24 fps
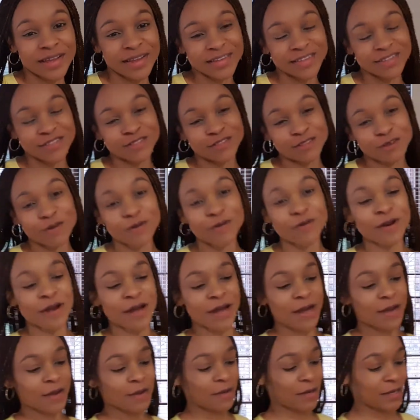So
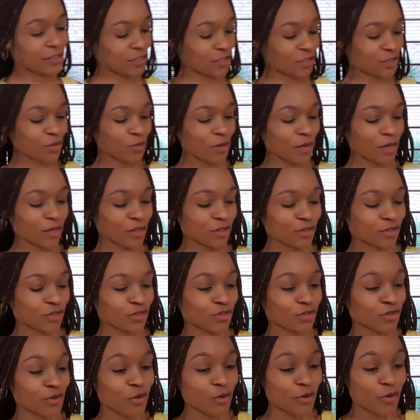I just want to
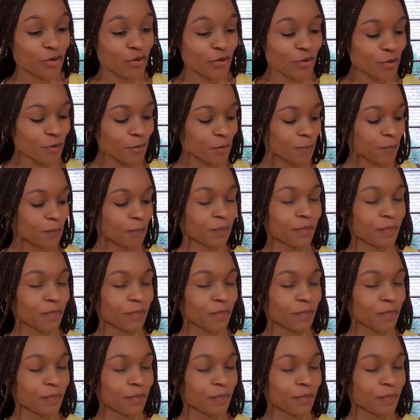show you.